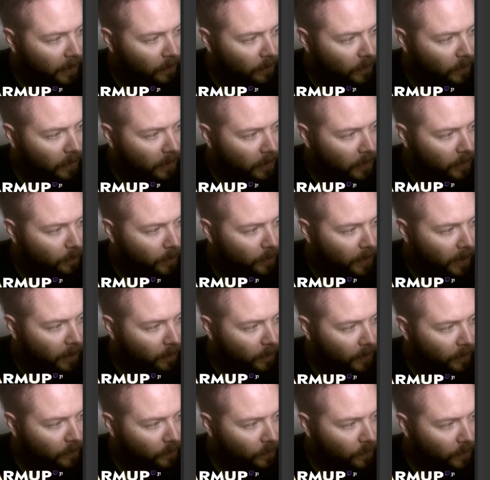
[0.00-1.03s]
I'm going to
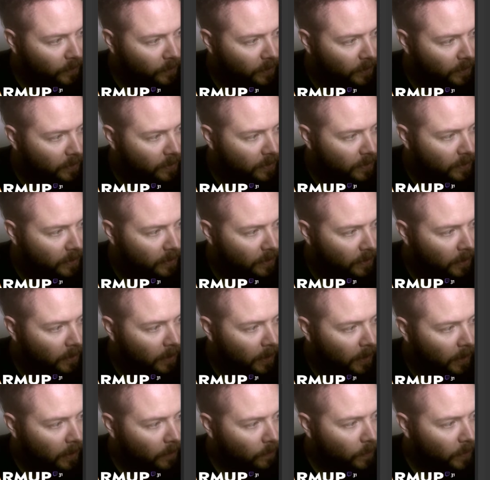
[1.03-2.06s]
experiment with this, and
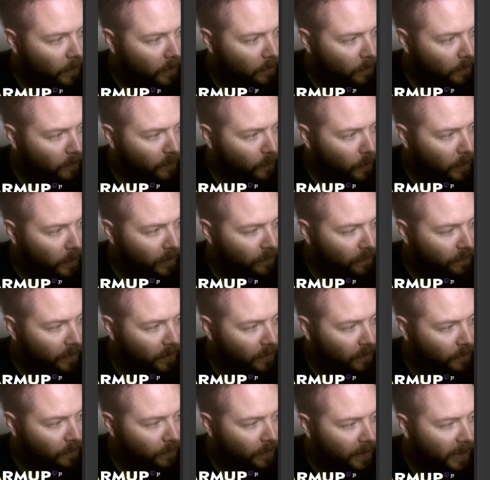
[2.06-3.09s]
what if I
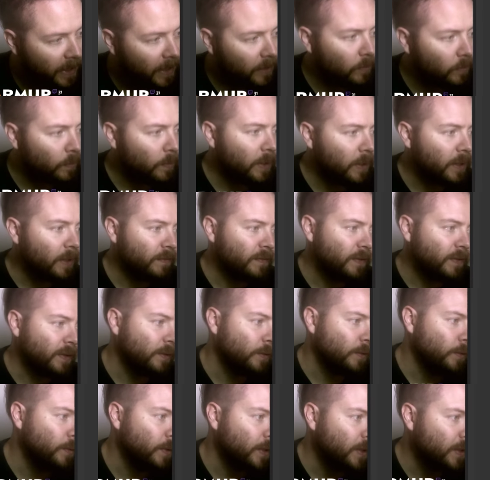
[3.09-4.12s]
do that, or what if I
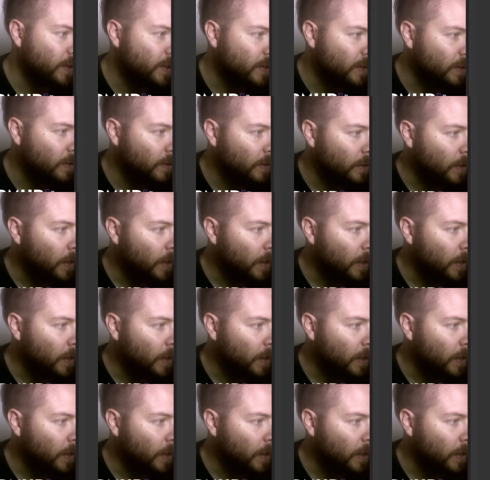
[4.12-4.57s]
do this,